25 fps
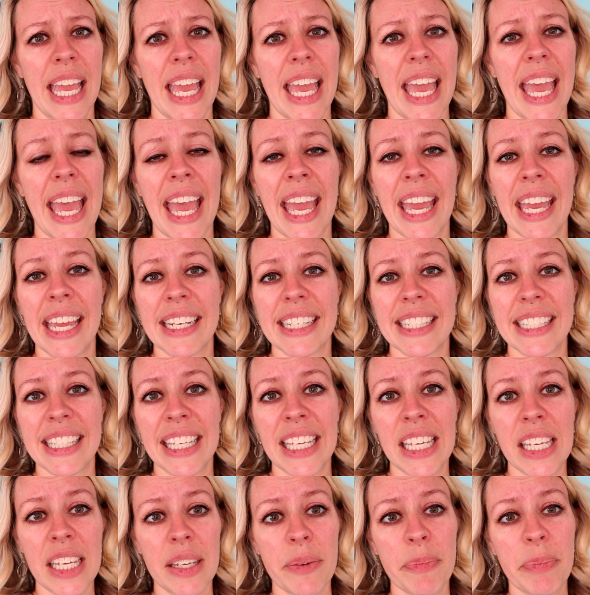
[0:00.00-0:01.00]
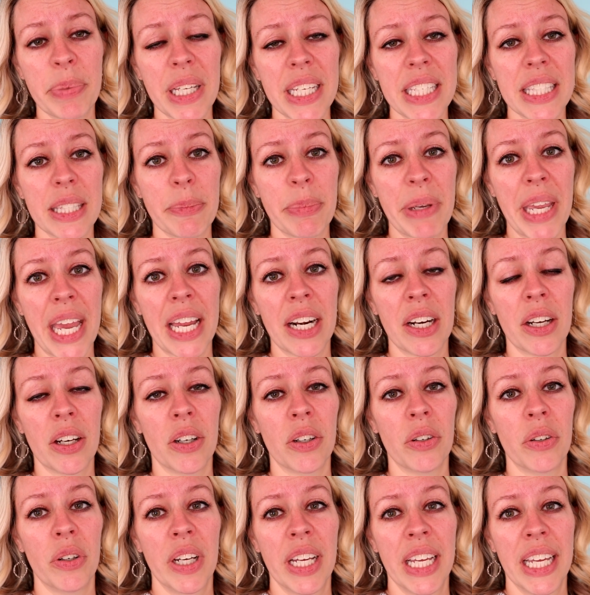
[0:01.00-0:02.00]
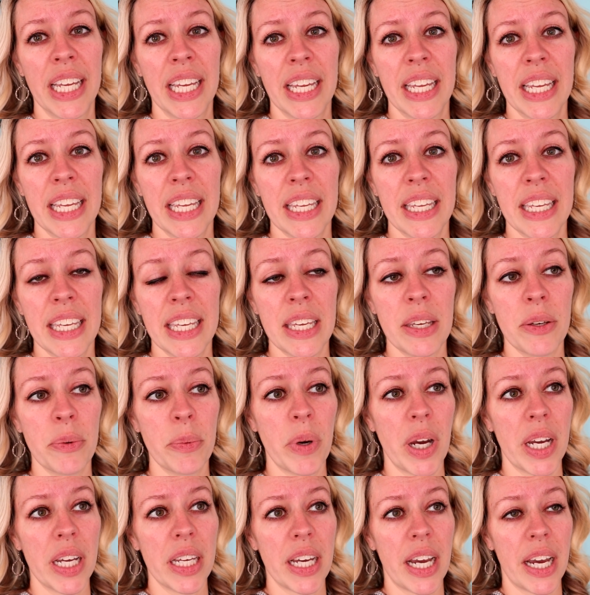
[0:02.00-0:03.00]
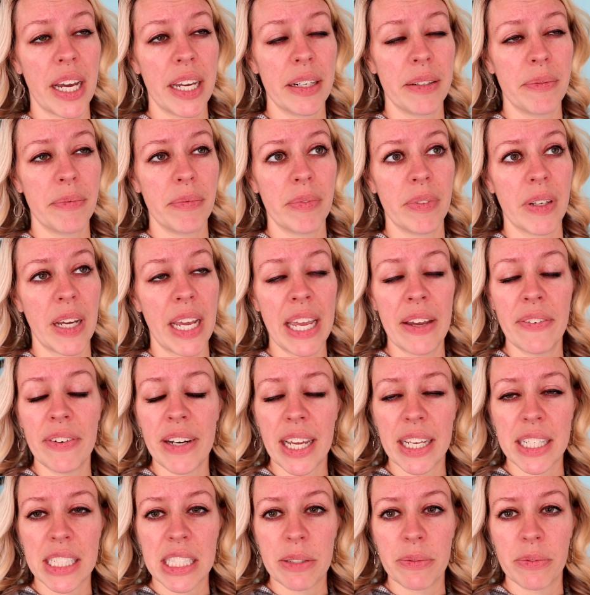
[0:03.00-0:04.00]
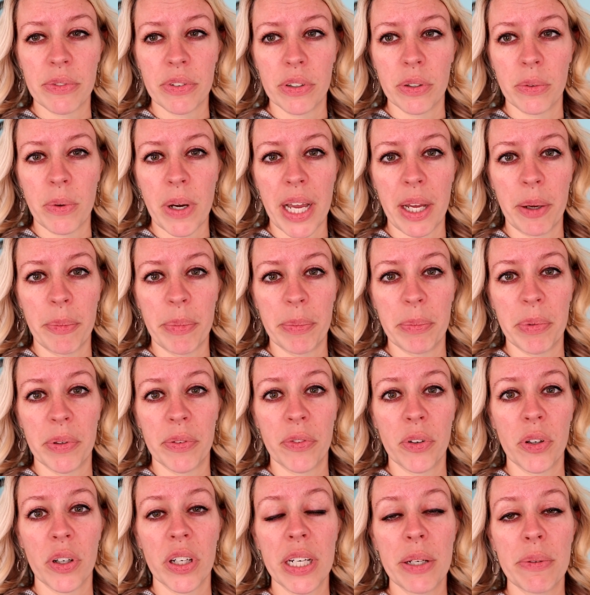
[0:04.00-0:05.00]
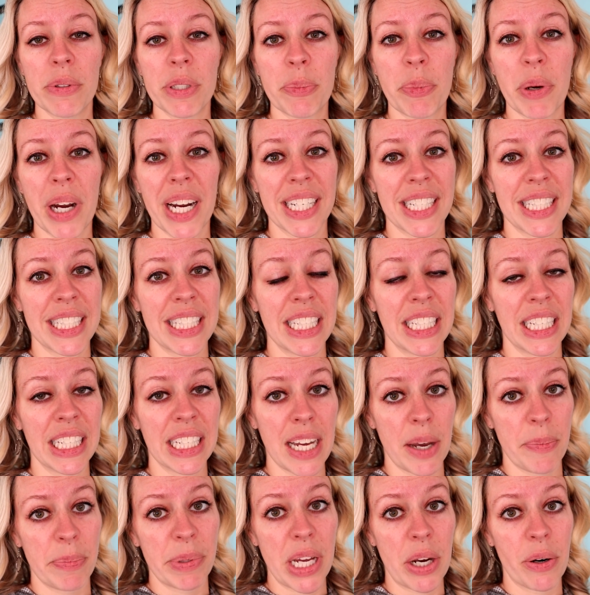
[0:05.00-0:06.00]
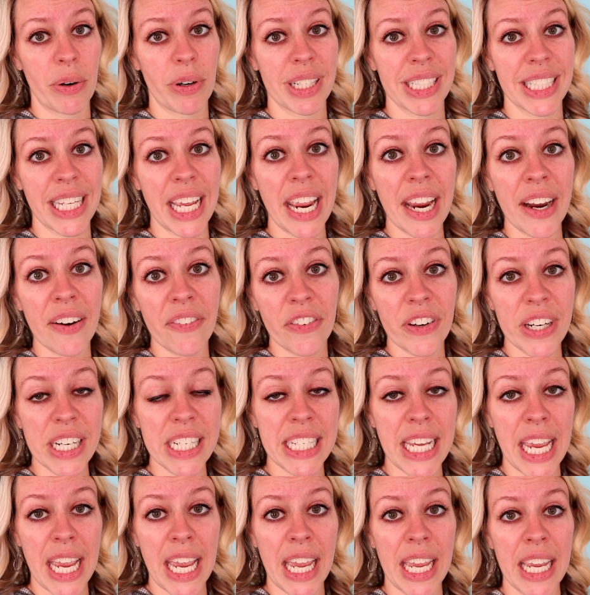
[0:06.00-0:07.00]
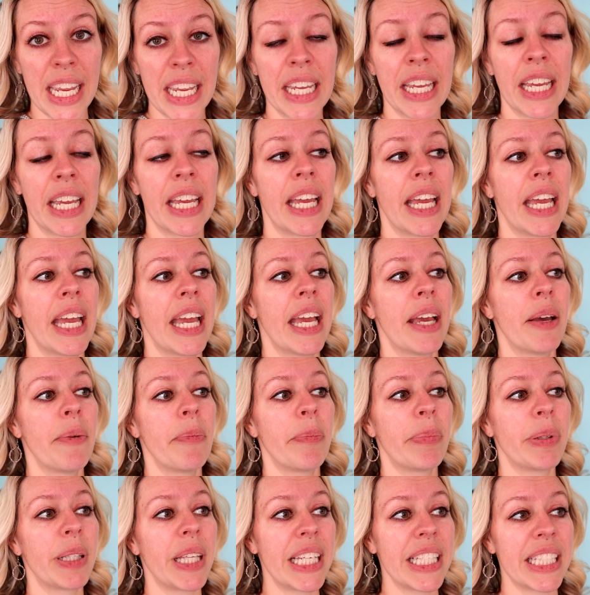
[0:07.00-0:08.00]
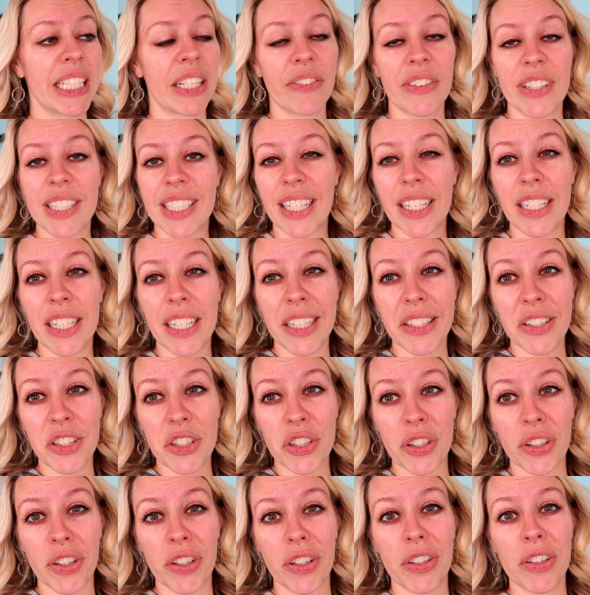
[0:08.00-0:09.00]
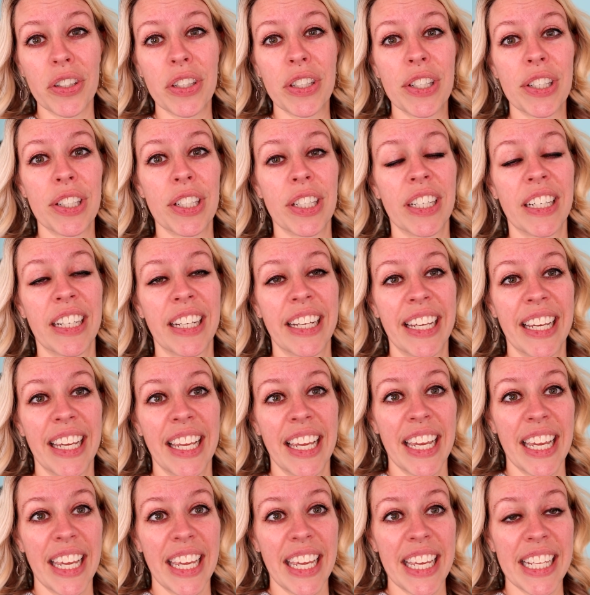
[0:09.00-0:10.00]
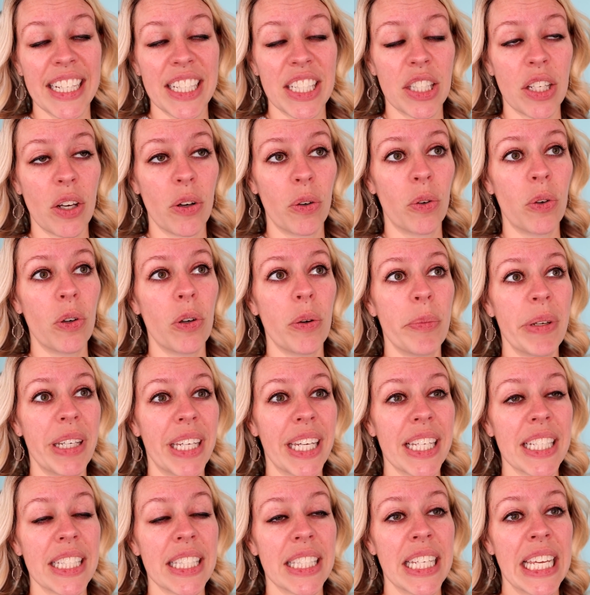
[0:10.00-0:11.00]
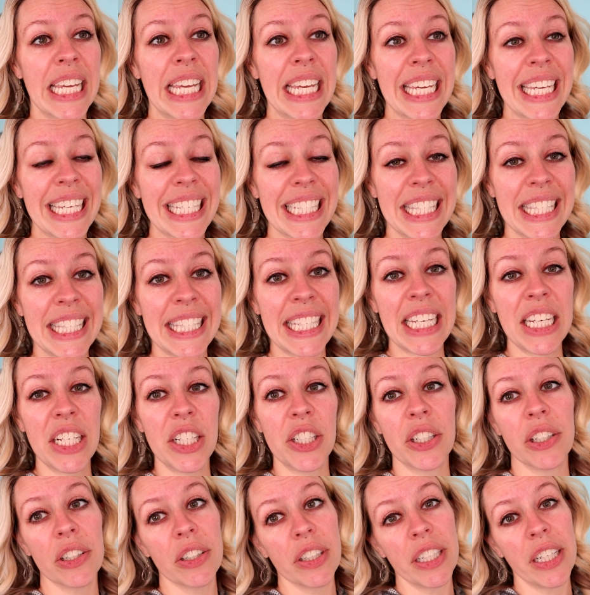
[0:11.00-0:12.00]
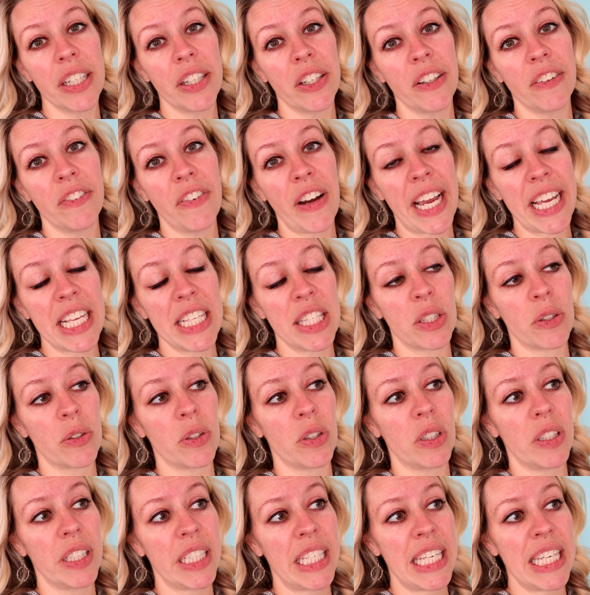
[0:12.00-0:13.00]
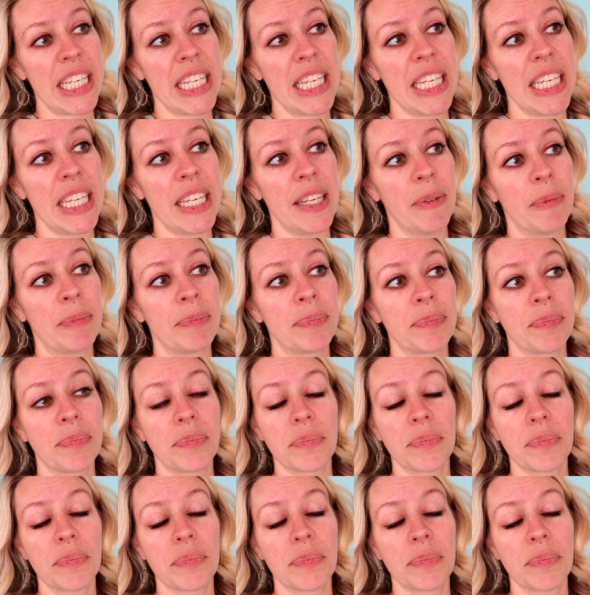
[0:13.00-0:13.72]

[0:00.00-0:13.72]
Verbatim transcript: and he plays the piano. He was, I, I haven't asked him for a while, but before he was practicing a couple hours every day, plays every Sunday in church. It's so cool because his senior year of high school, he